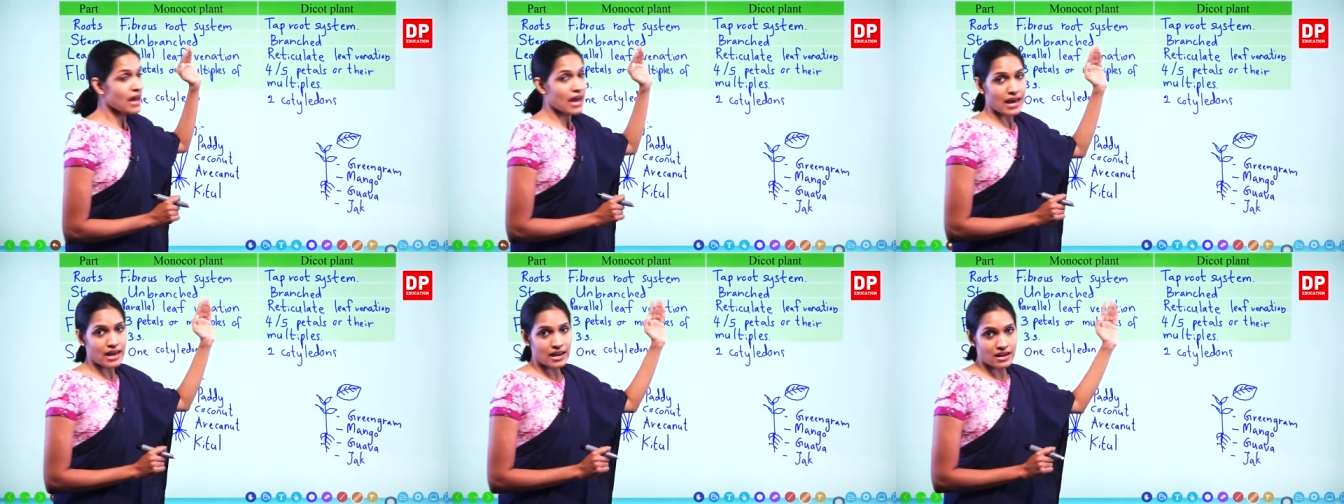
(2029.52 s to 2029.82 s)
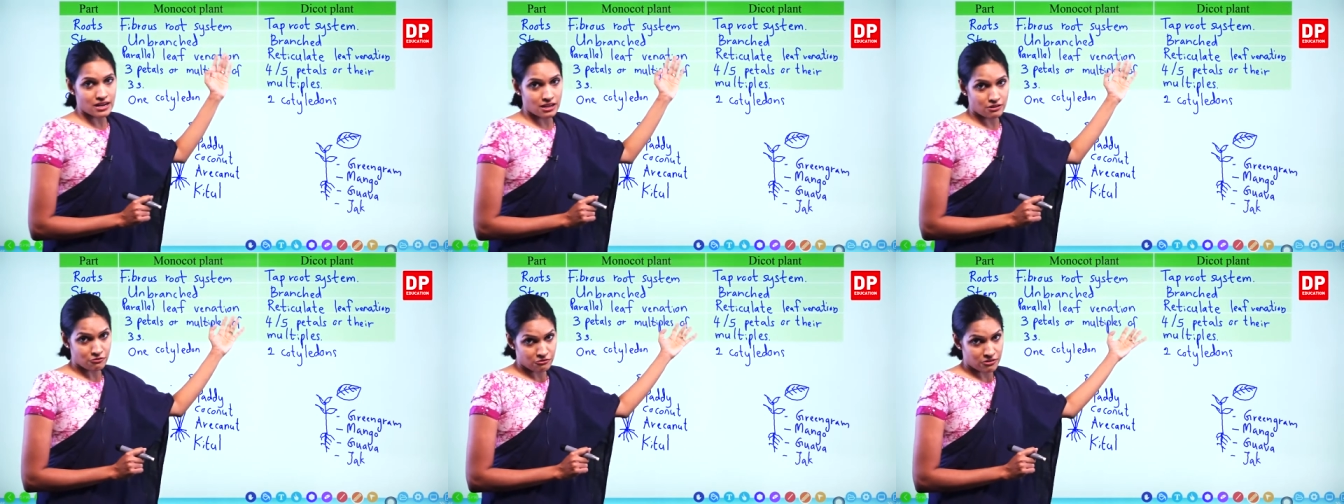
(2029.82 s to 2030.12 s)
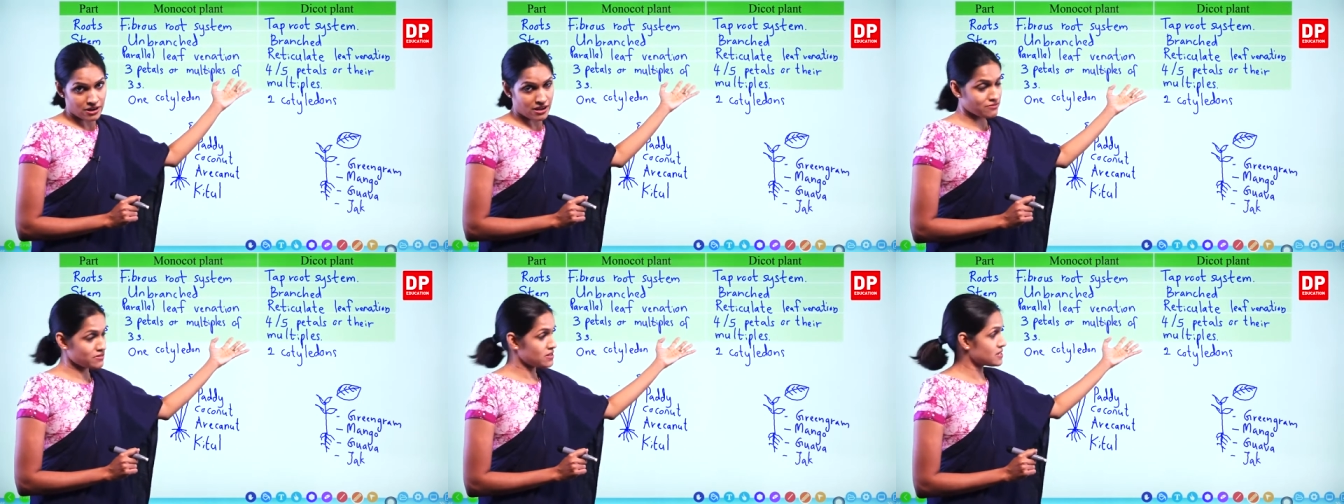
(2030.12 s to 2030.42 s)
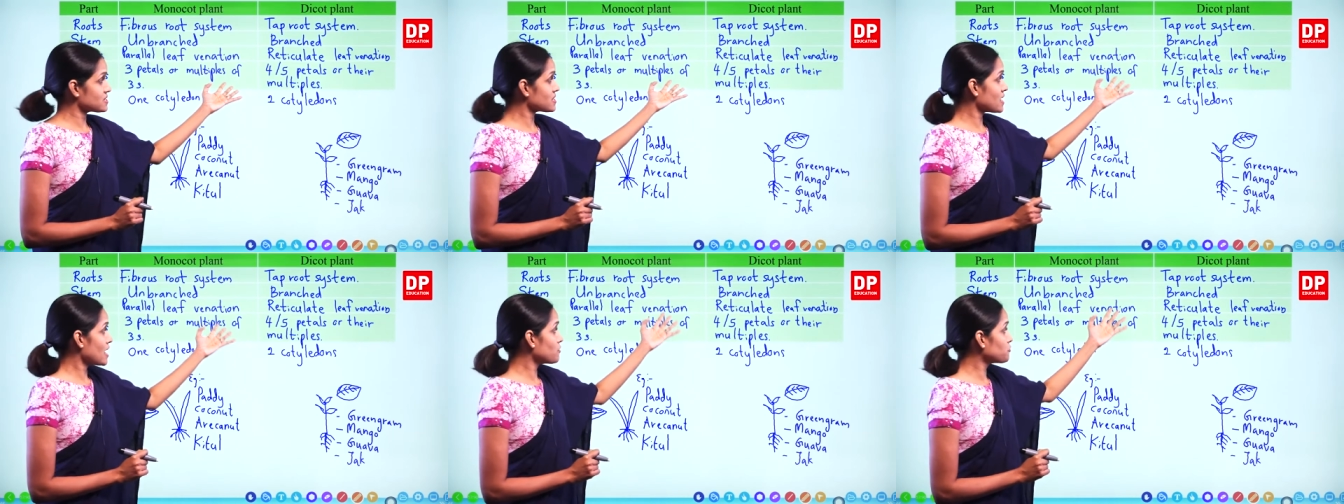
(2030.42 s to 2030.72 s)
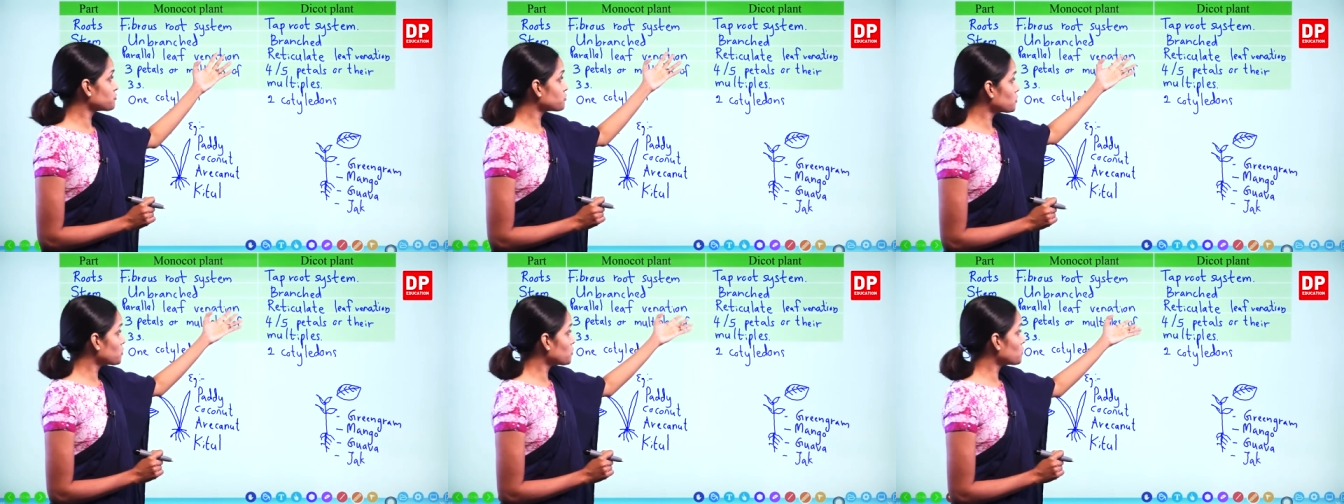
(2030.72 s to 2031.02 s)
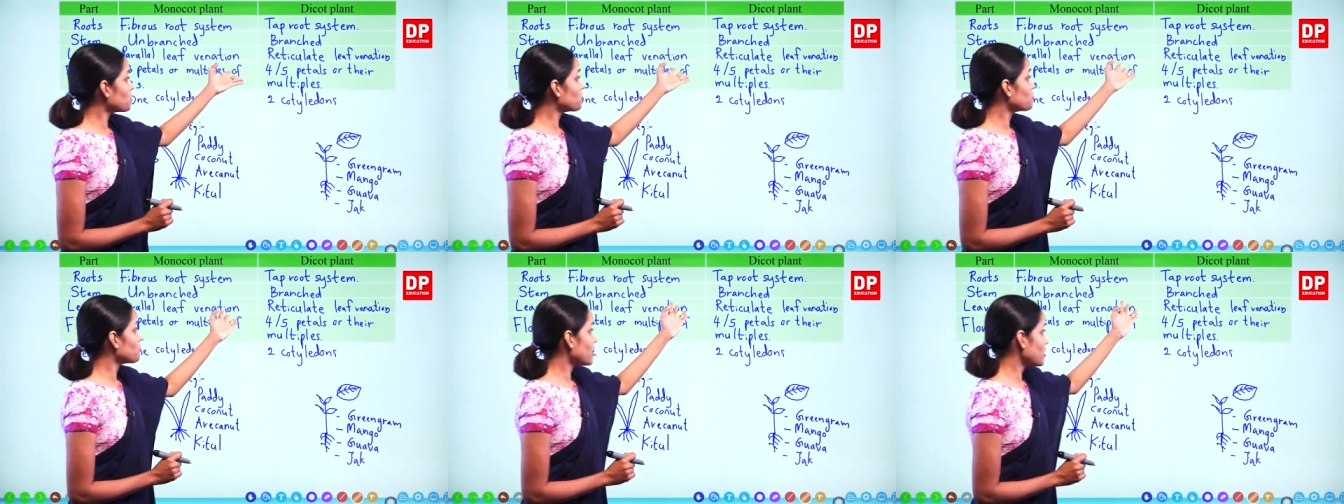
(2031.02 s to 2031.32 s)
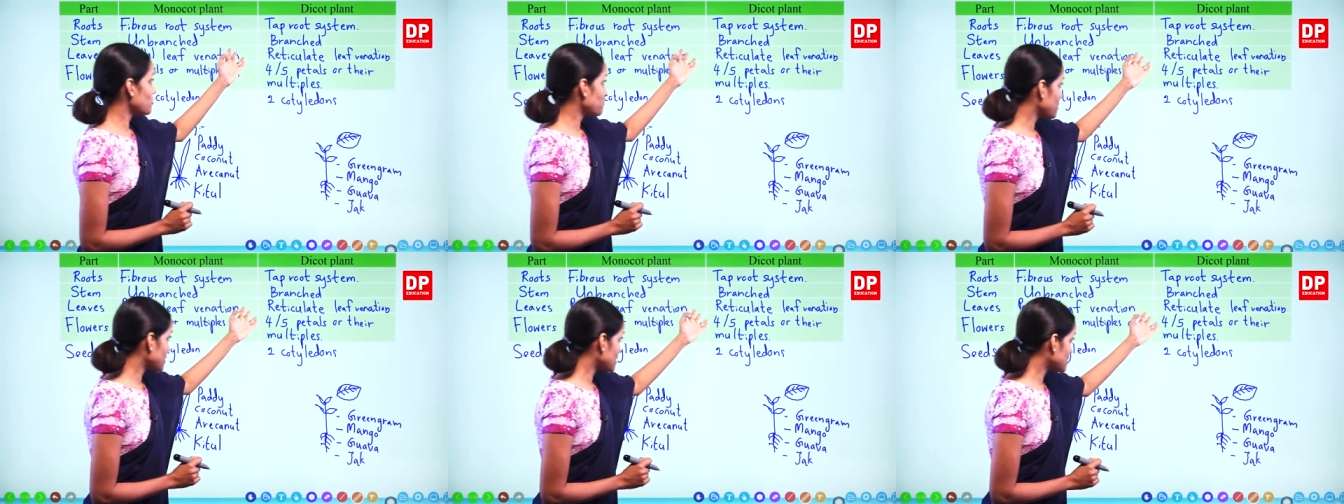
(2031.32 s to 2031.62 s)
and if flowers have four or
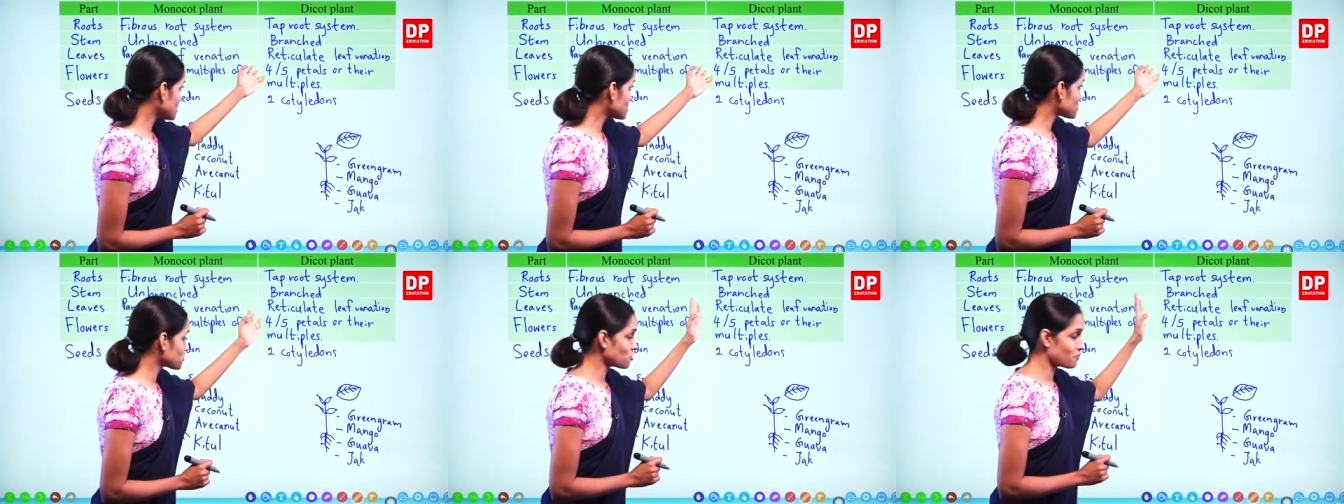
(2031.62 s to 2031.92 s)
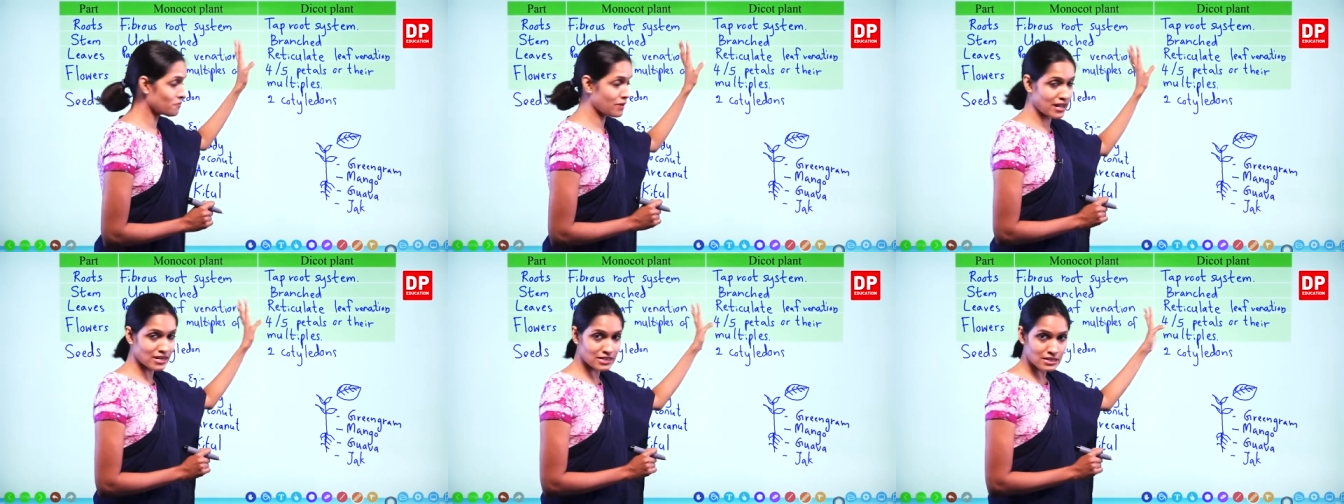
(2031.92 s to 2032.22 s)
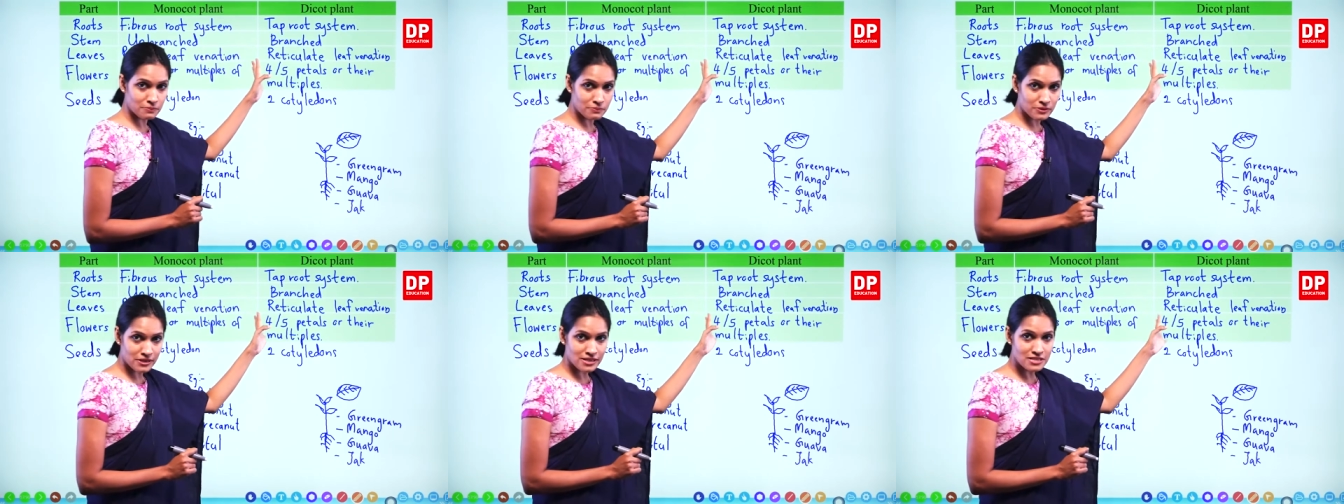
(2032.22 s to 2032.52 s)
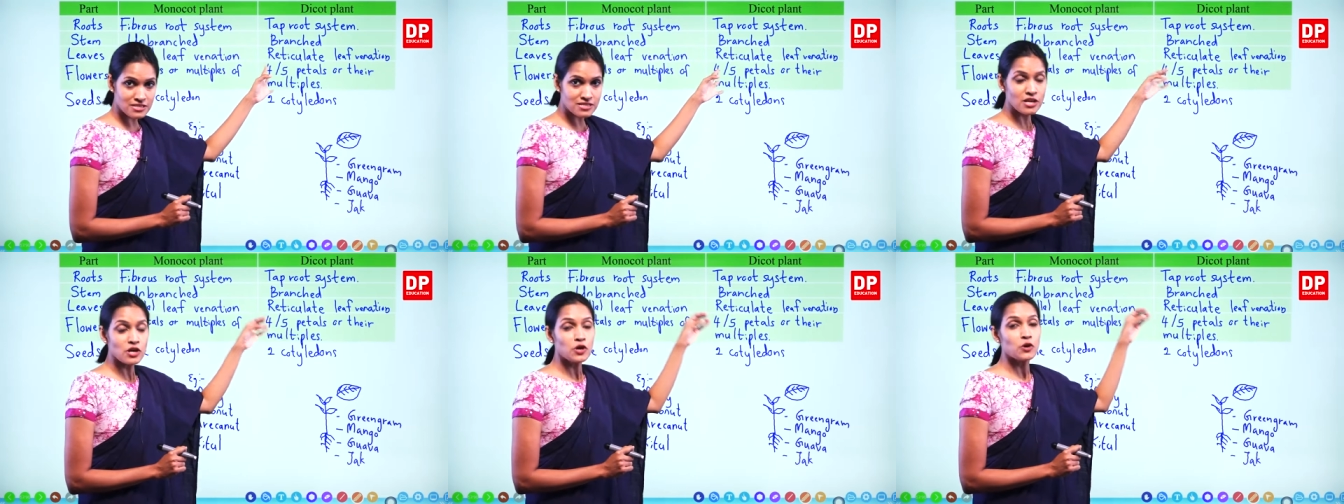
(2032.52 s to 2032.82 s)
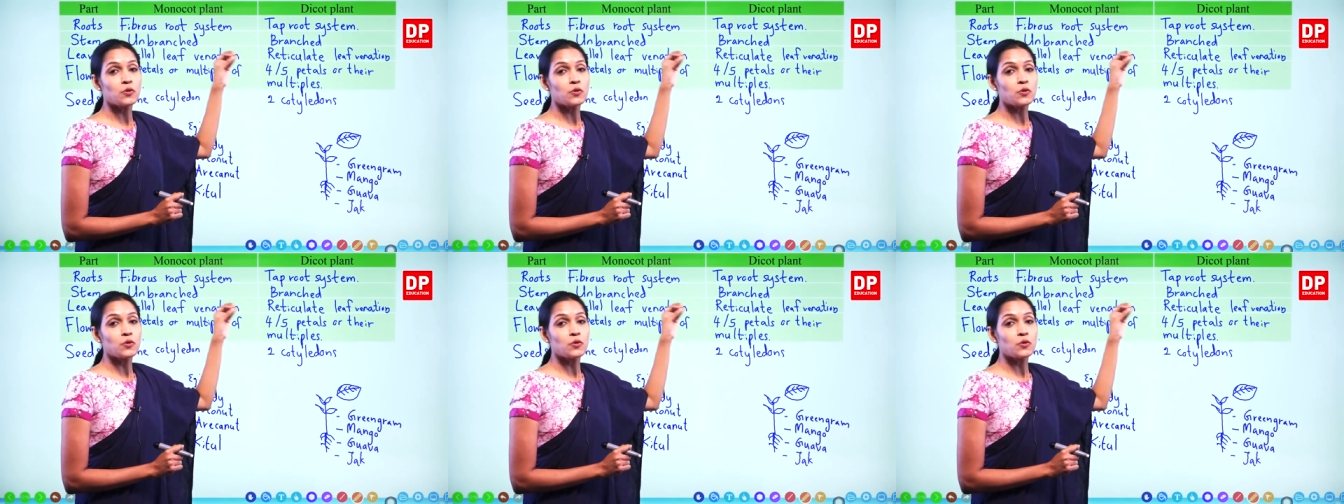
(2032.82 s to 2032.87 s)
five petals or multiples,